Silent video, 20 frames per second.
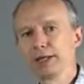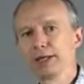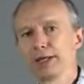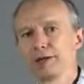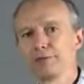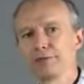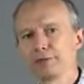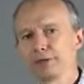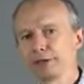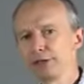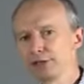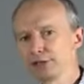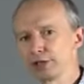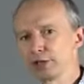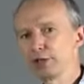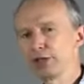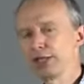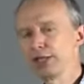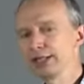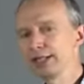If things
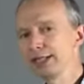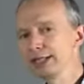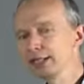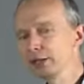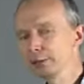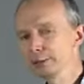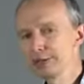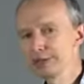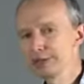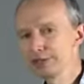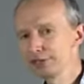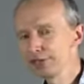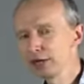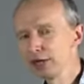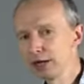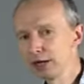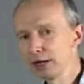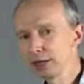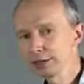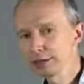are a little bit
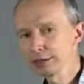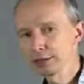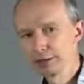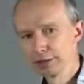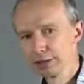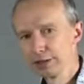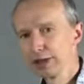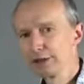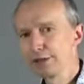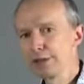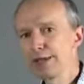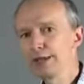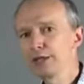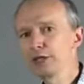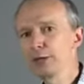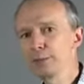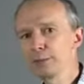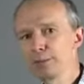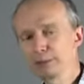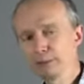dark, they
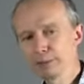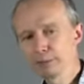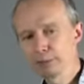can be